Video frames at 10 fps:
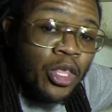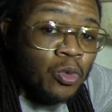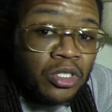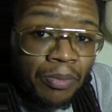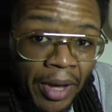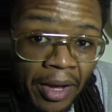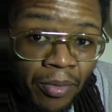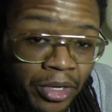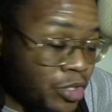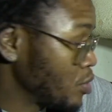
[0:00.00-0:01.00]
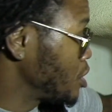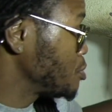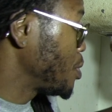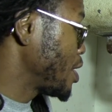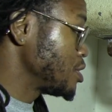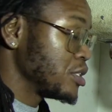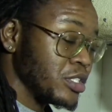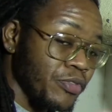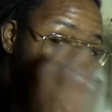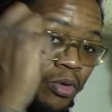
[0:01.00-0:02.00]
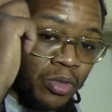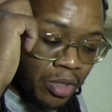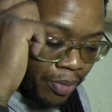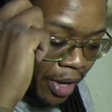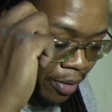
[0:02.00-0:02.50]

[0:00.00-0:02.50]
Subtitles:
not use the pipe wrench on these plastics. If you use a